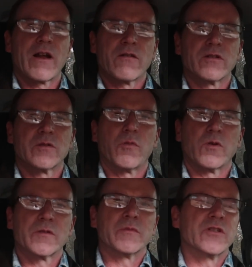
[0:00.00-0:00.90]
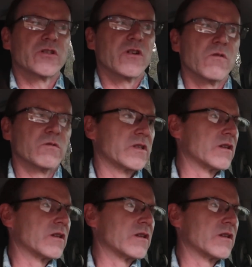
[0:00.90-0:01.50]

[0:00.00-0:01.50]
around to sportsman shows